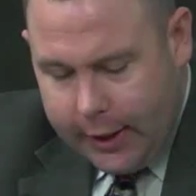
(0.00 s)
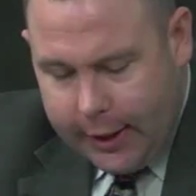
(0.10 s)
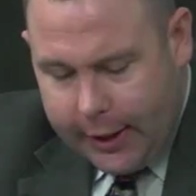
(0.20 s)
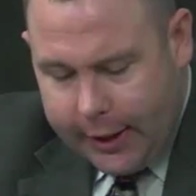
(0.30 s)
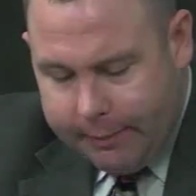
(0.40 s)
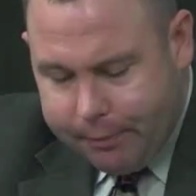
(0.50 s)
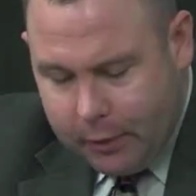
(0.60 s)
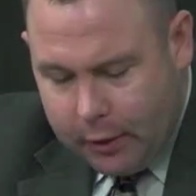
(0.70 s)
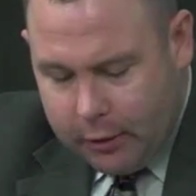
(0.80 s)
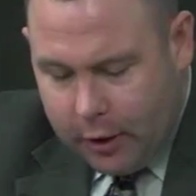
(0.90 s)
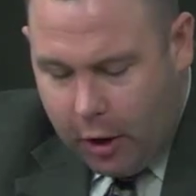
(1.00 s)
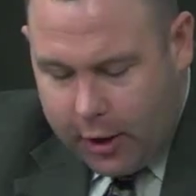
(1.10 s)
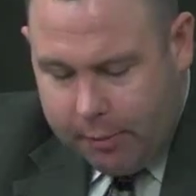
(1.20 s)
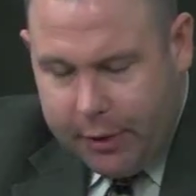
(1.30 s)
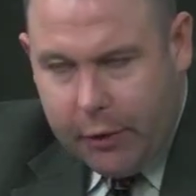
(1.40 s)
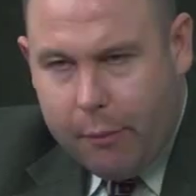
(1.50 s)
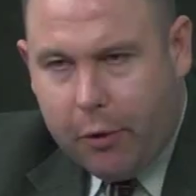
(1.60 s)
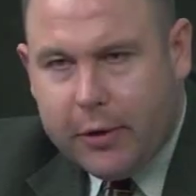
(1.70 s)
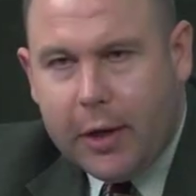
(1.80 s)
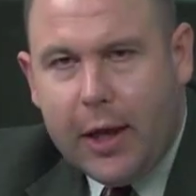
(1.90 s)
Uh, the hog and pig
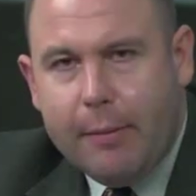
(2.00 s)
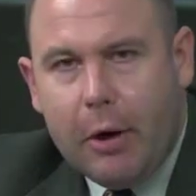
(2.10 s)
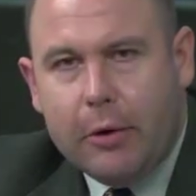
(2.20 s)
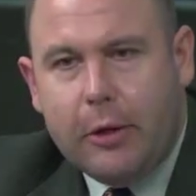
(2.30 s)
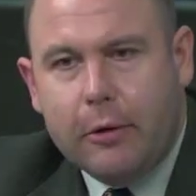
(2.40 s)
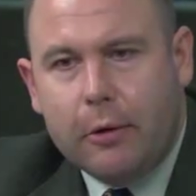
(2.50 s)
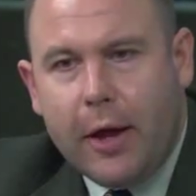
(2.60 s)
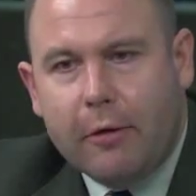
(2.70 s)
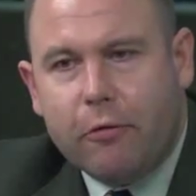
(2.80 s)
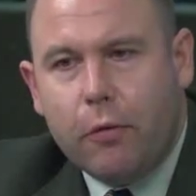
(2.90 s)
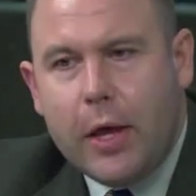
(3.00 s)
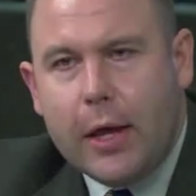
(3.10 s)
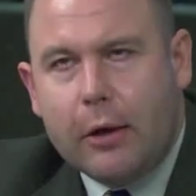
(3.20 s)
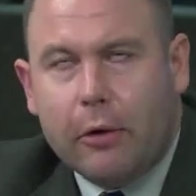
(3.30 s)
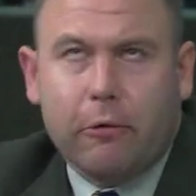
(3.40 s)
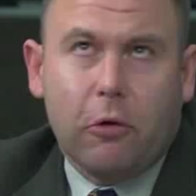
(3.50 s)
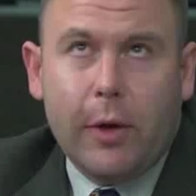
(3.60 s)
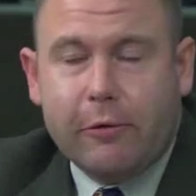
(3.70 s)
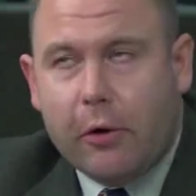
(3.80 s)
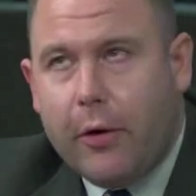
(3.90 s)
report that came out here last week, or two
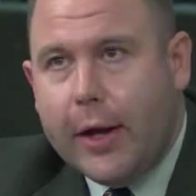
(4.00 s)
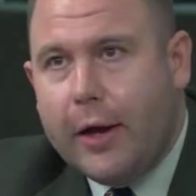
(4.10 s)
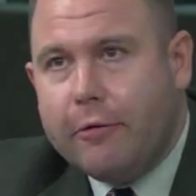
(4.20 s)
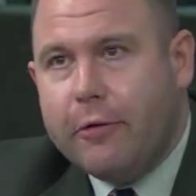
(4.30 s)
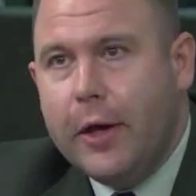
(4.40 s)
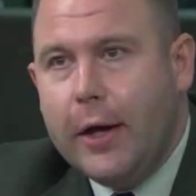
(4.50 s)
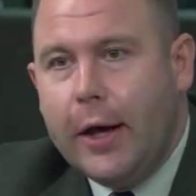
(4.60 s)
weeks ago, I guess,